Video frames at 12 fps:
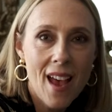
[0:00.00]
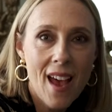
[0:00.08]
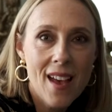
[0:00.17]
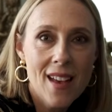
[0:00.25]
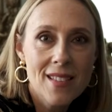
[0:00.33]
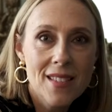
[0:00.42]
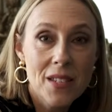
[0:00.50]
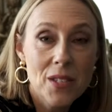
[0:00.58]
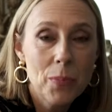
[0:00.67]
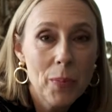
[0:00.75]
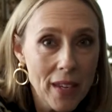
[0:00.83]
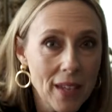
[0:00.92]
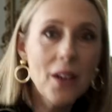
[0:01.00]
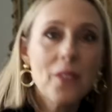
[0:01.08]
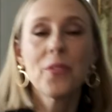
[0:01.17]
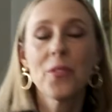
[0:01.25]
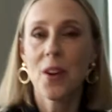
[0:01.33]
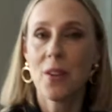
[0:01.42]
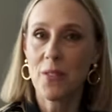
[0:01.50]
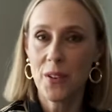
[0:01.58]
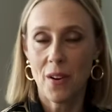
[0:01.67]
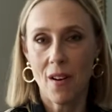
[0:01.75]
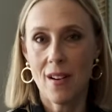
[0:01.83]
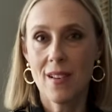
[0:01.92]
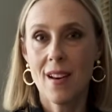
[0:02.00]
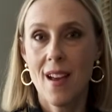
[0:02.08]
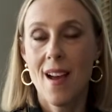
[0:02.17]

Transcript: And speaking of Forever Yarn,